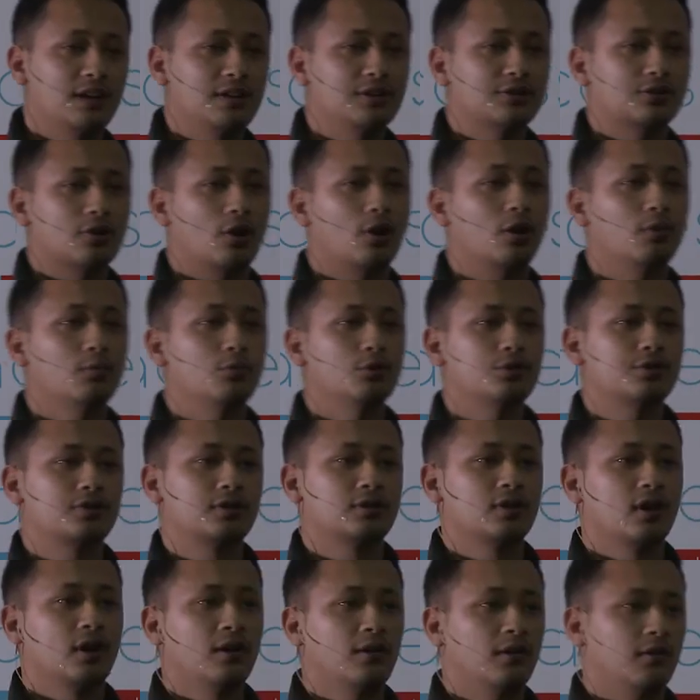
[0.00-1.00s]
is
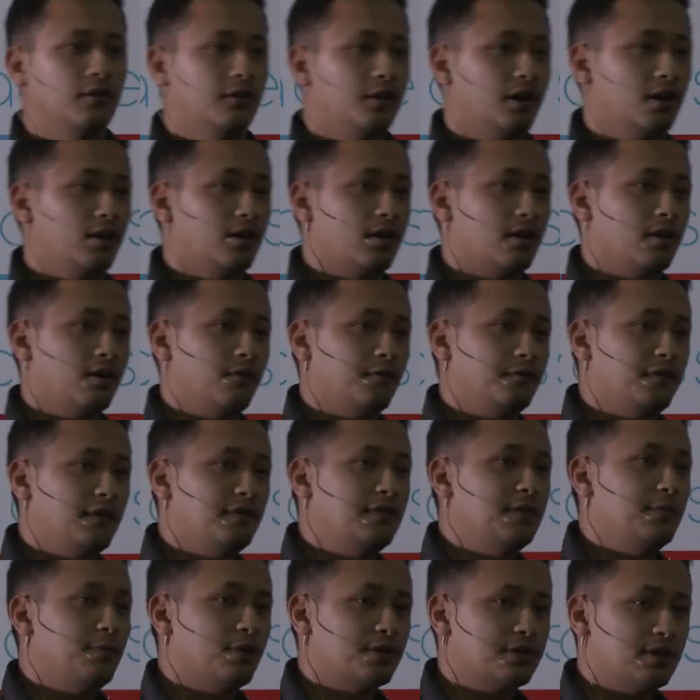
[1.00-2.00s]
almost
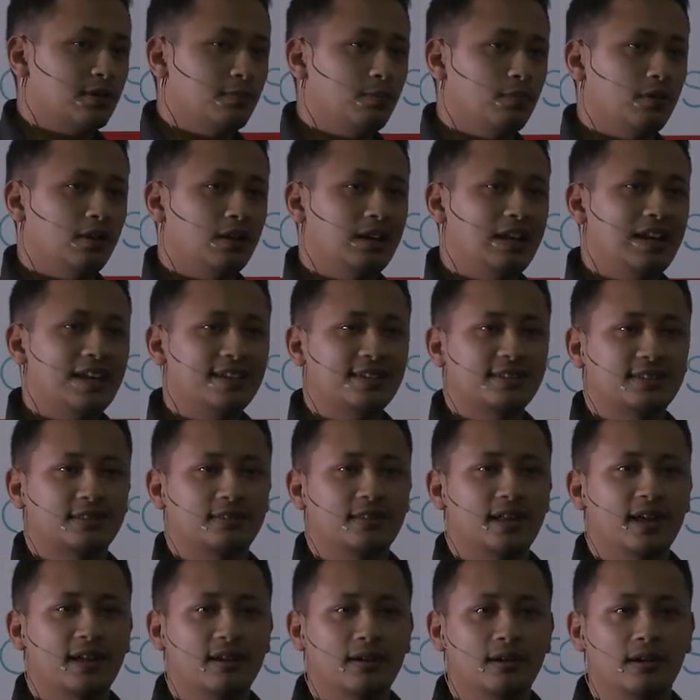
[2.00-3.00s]
50% less
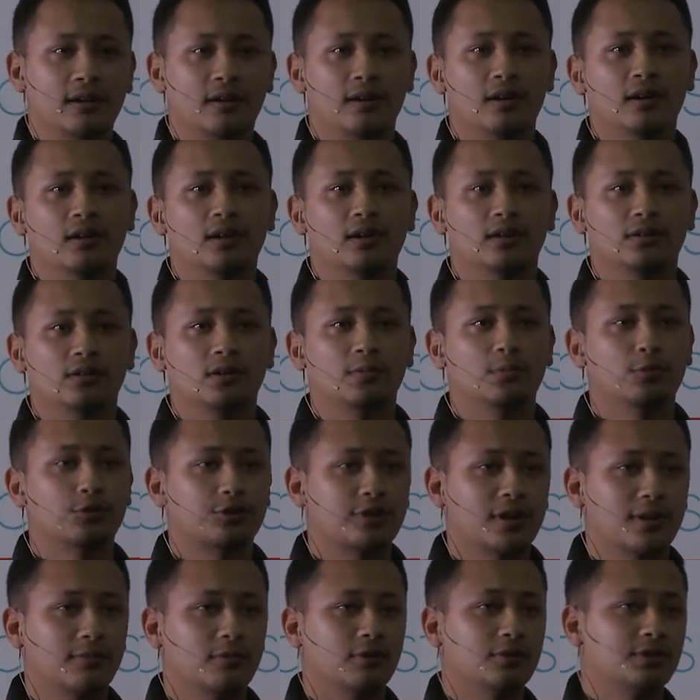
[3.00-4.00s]
than the
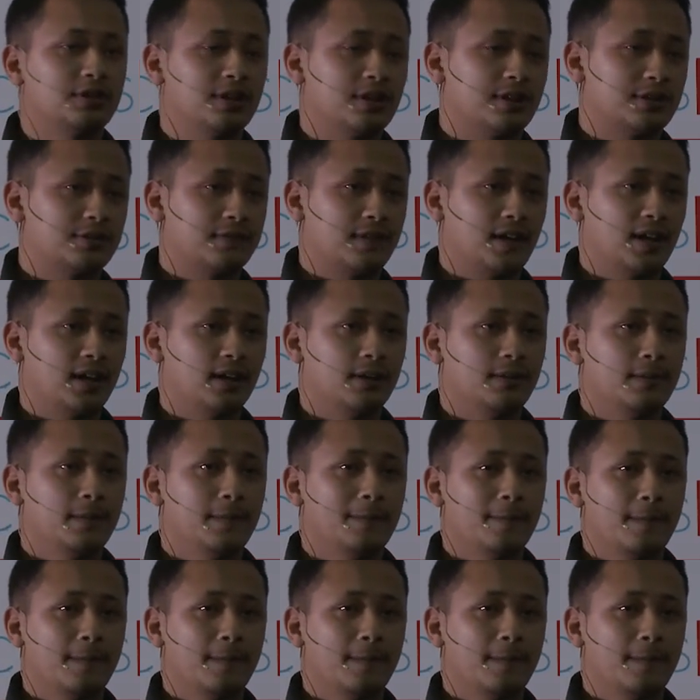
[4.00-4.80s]
bootstrap.js file.